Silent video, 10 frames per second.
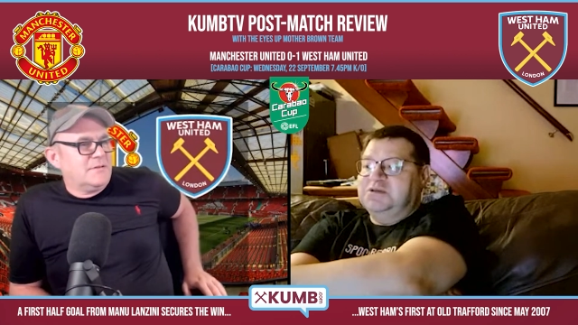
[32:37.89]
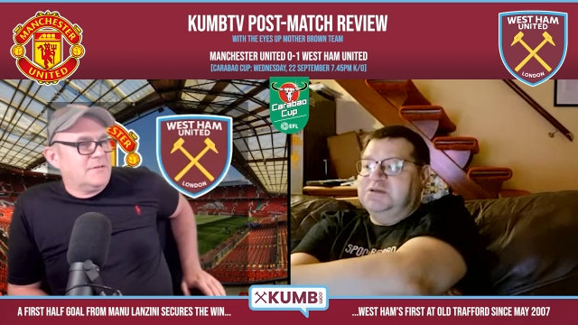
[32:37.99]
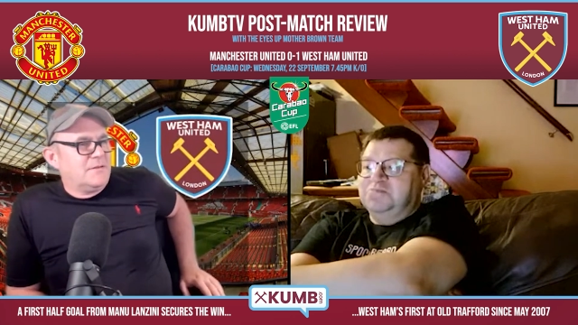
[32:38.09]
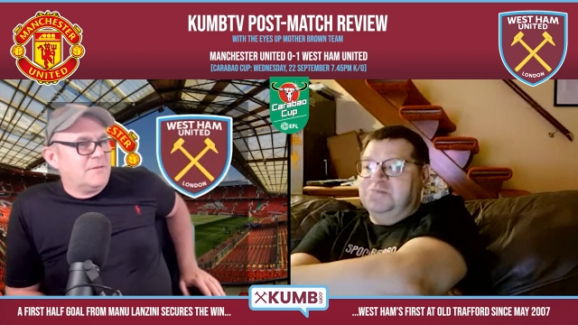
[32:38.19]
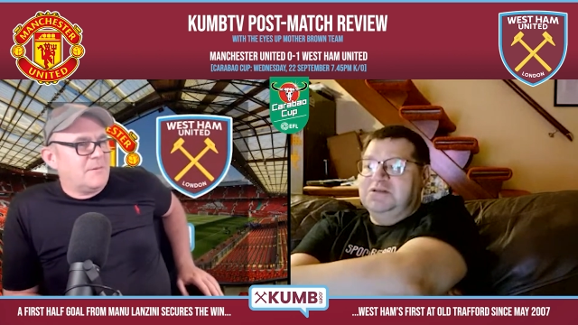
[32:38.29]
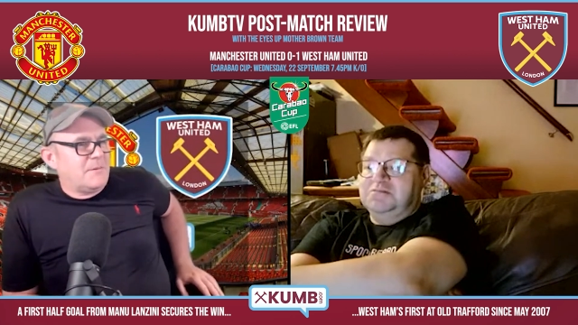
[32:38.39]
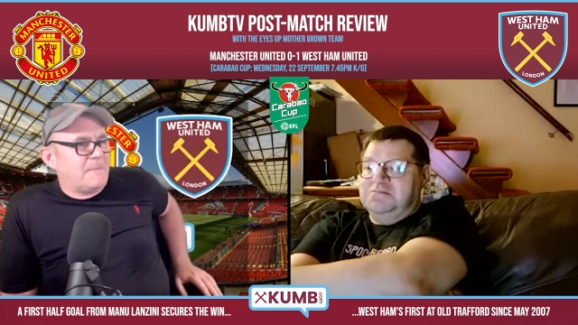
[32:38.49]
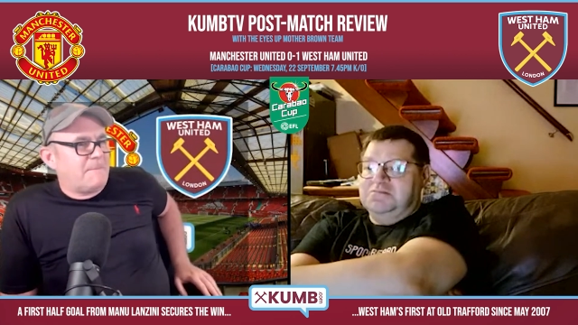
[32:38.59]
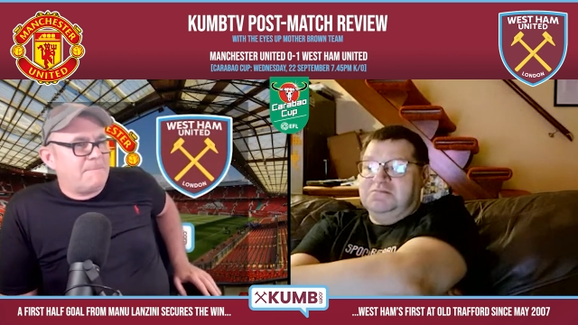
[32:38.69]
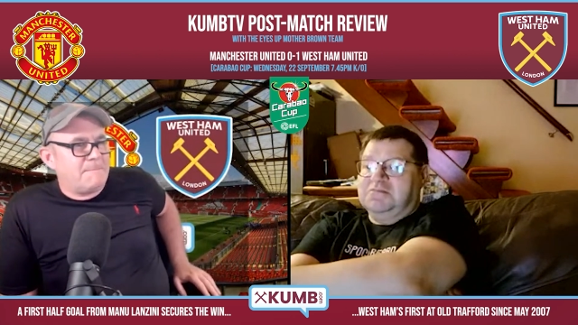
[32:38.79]
Speaker 1: We we
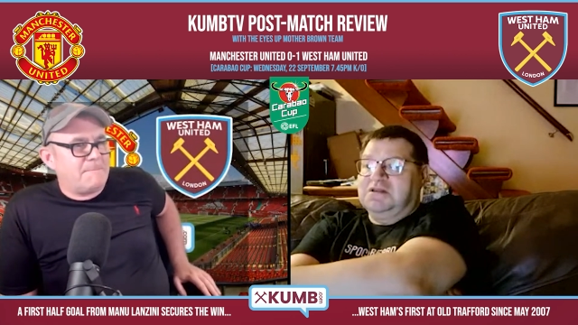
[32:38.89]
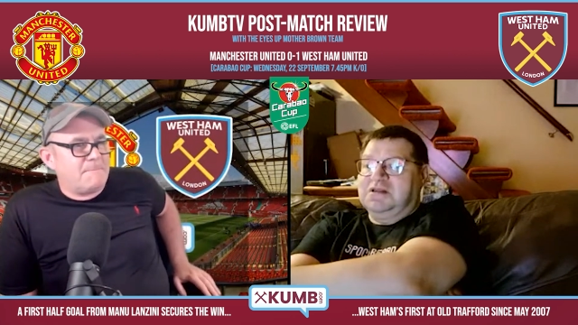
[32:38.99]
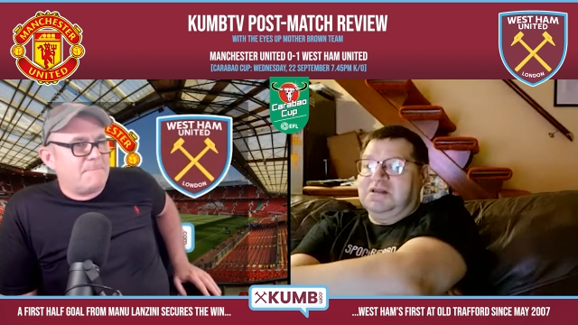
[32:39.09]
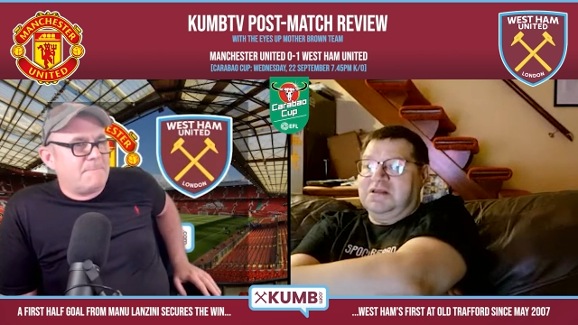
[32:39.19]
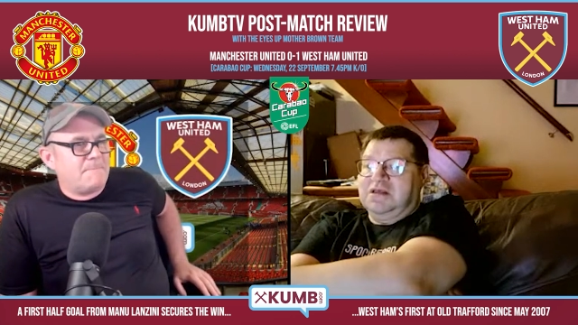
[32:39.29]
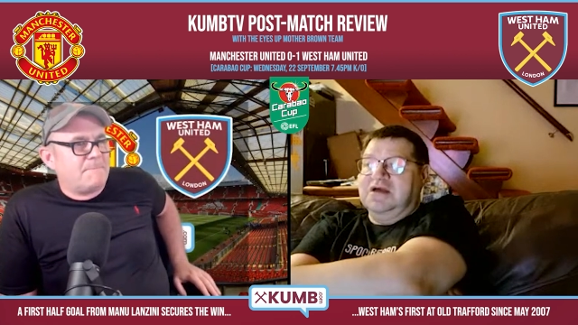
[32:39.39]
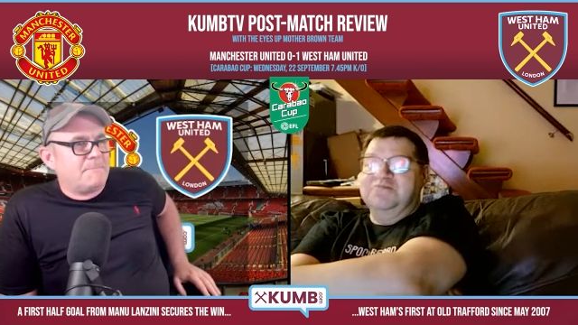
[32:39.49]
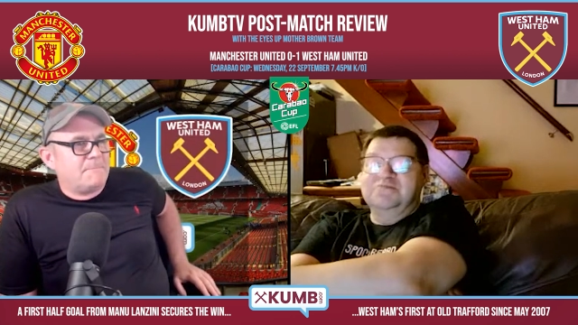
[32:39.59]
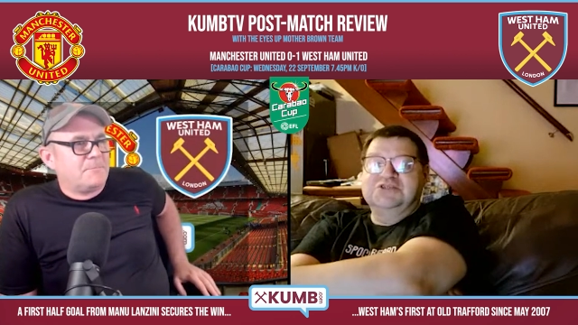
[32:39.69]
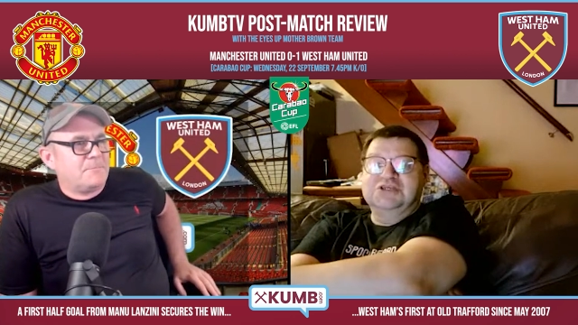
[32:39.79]

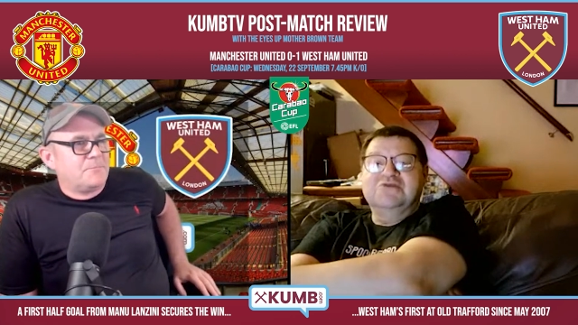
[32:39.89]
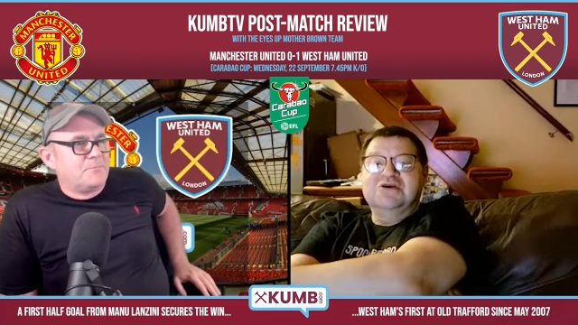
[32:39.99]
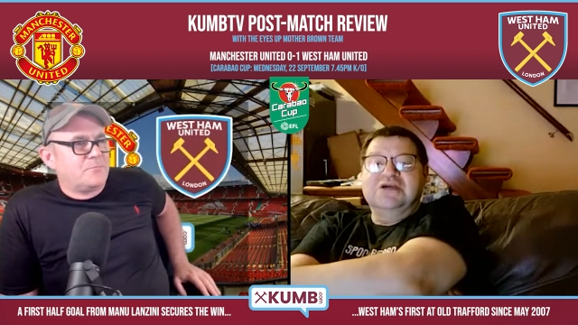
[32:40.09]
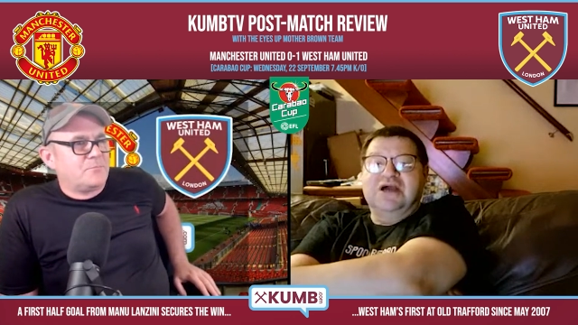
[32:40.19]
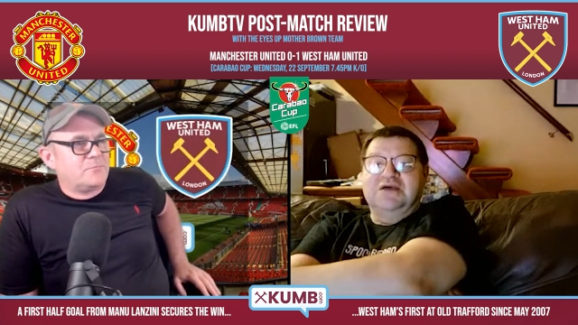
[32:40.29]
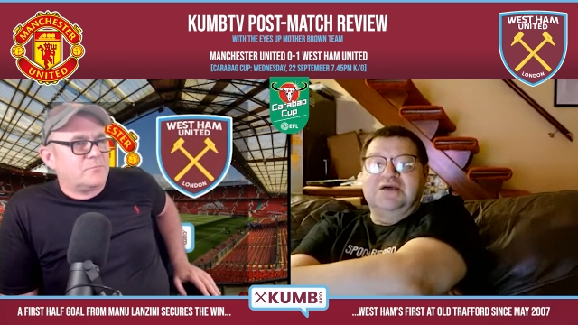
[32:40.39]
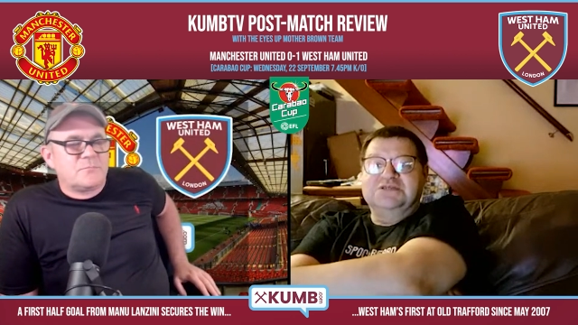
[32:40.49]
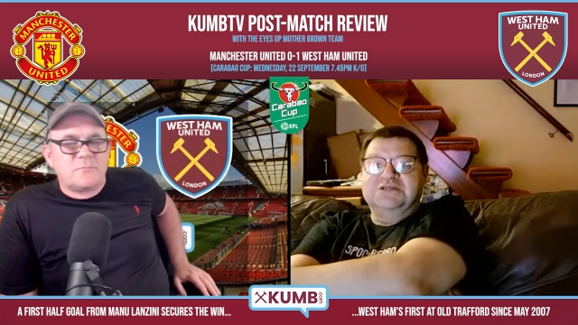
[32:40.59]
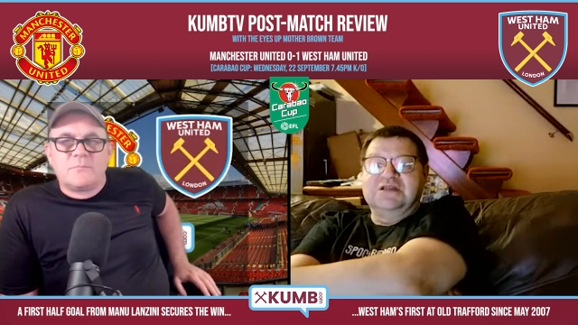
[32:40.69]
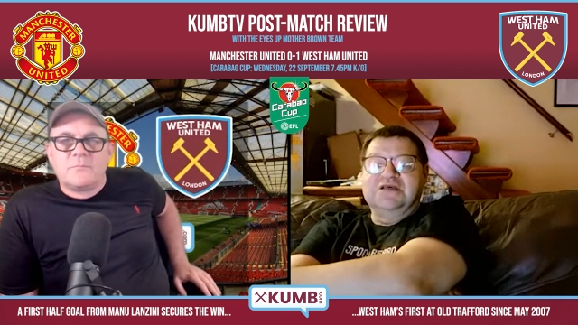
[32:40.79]
gave them two good
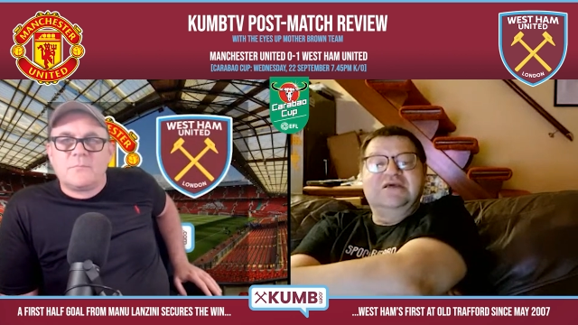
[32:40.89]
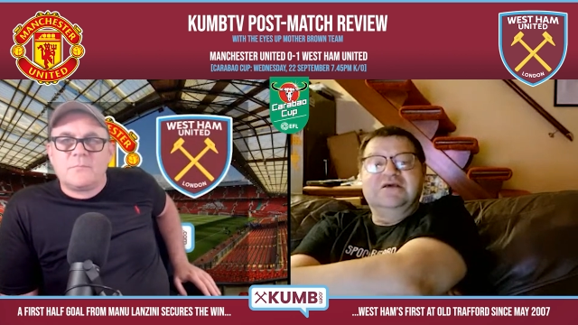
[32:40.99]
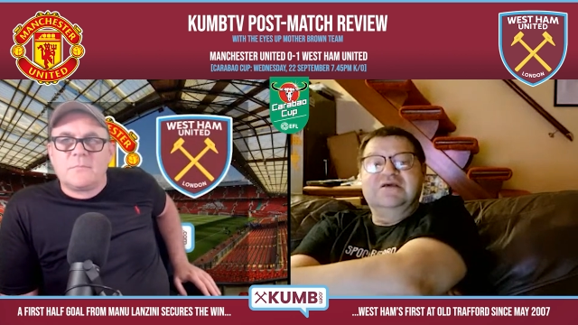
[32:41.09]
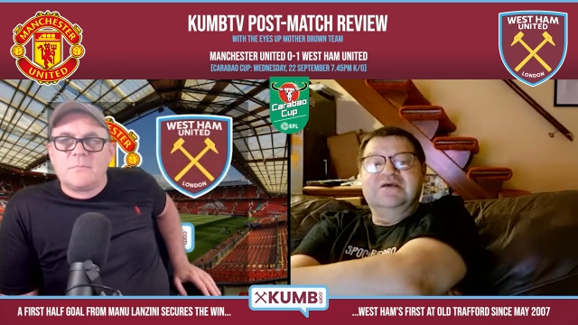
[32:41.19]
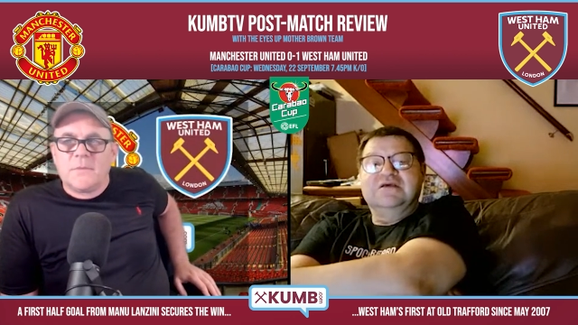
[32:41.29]
games in the league.